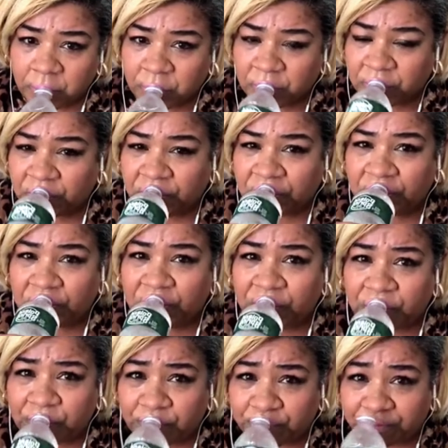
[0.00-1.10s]
Yeah.
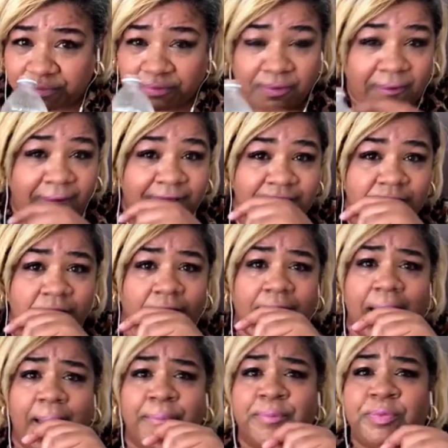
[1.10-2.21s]
Okay,
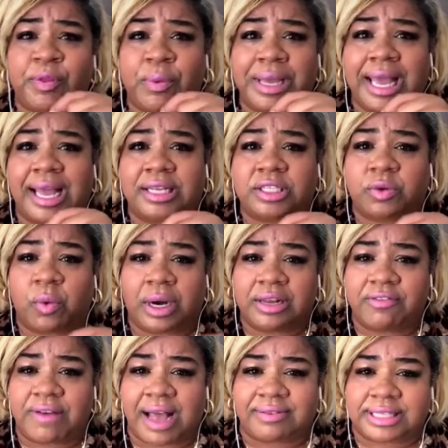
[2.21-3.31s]
we got
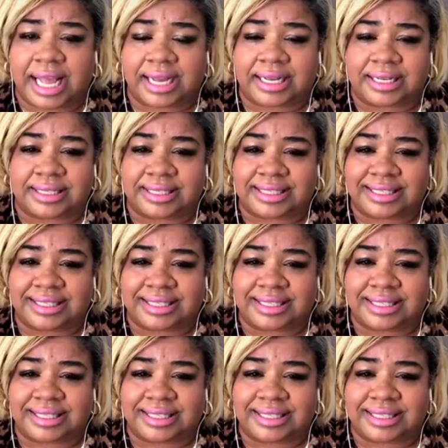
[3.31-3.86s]
25 seconds.